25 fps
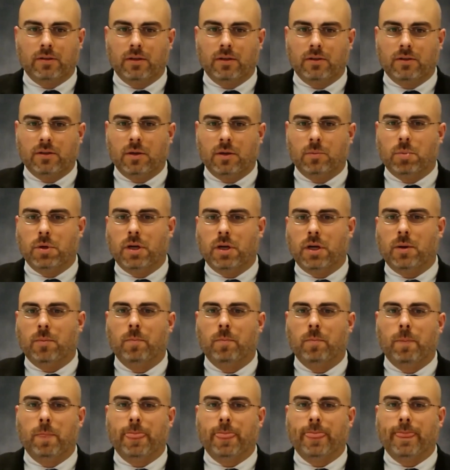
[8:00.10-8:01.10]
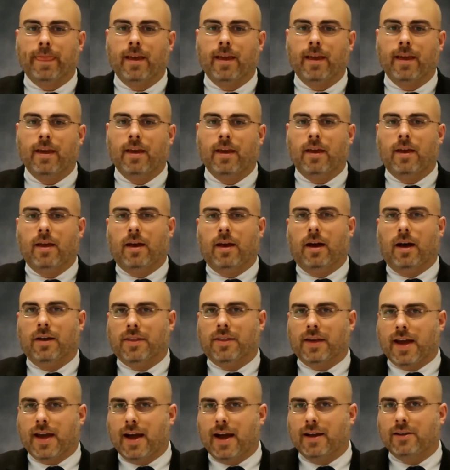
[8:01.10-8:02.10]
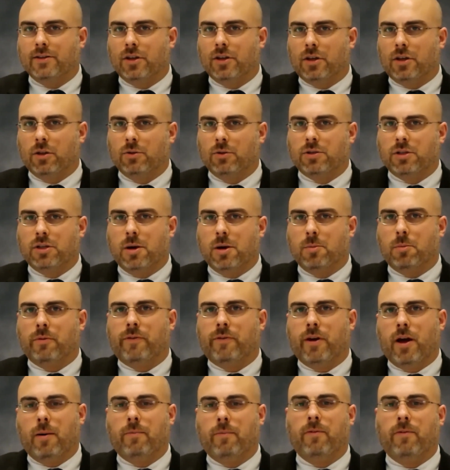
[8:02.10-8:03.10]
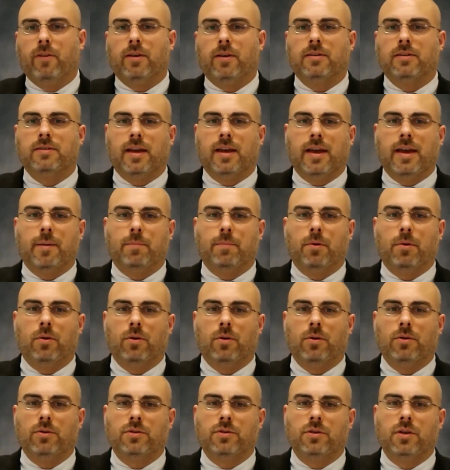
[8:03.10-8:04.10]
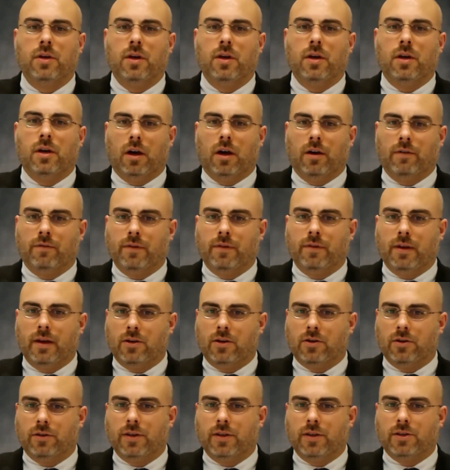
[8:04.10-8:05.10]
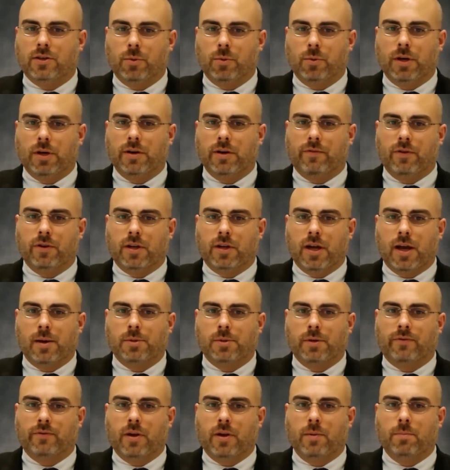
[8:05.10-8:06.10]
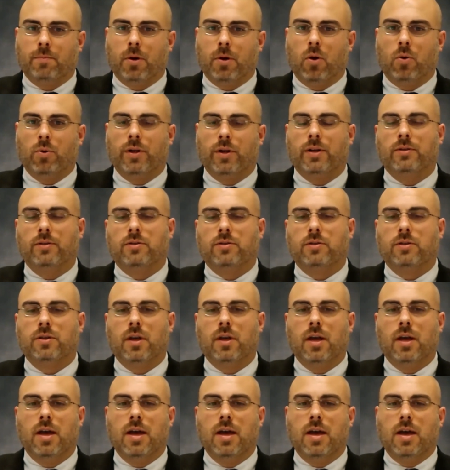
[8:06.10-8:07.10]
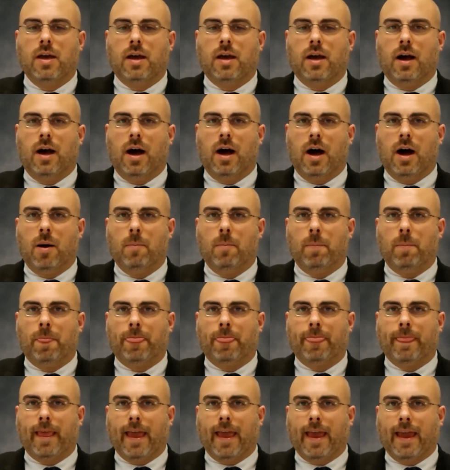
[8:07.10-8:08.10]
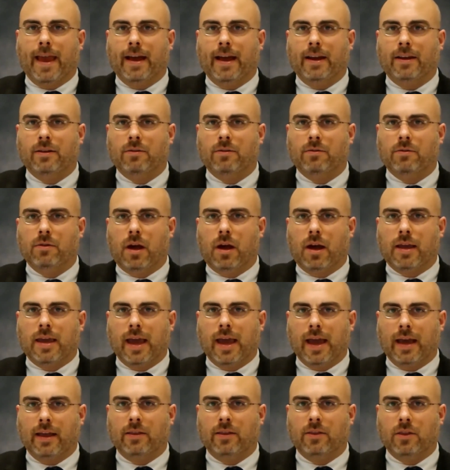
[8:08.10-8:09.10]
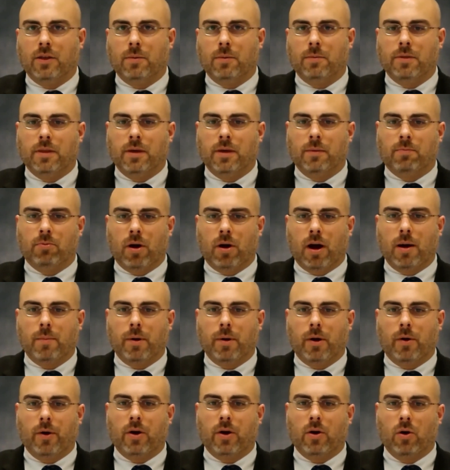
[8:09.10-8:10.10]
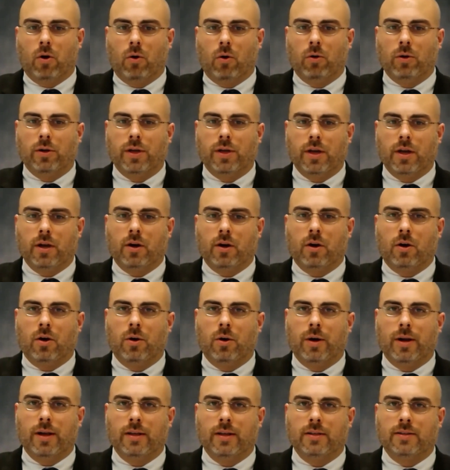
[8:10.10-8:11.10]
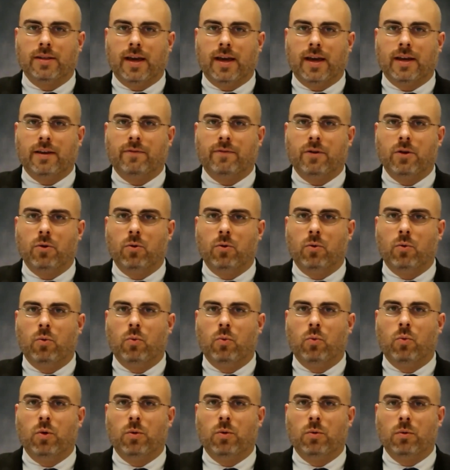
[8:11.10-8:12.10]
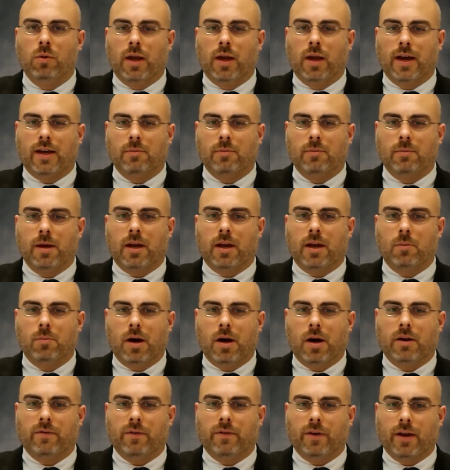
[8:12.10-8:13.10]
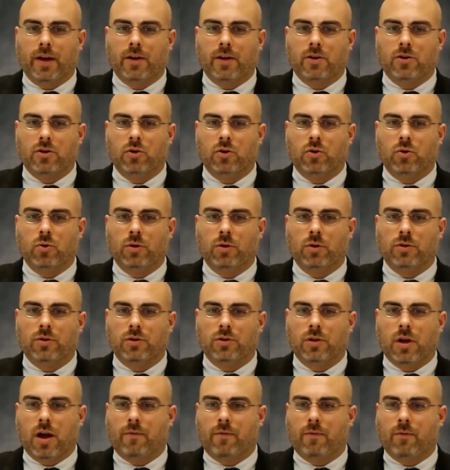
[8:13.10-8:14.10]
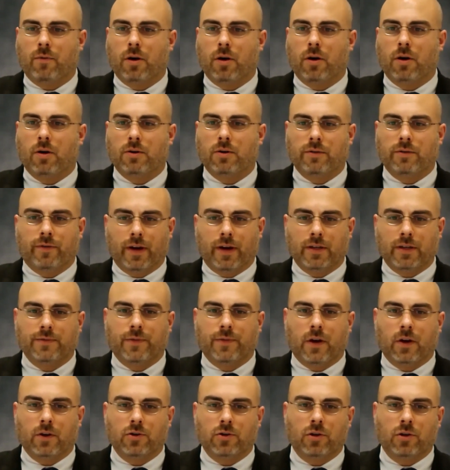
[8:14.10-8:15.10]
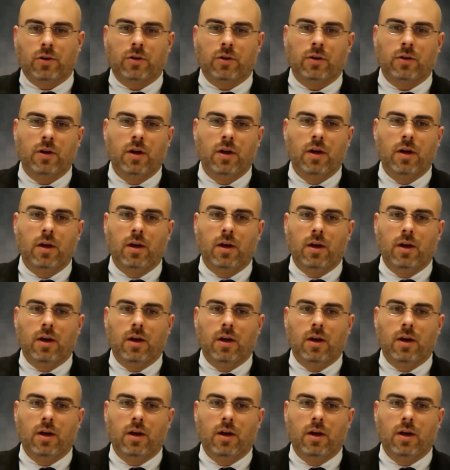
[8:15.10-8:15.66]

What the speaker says: PCCP. The guidance includes a number of helpful examples of each of these 3 different types of components. And again, the primary goal here is that if you would like to make a modification to a software or device function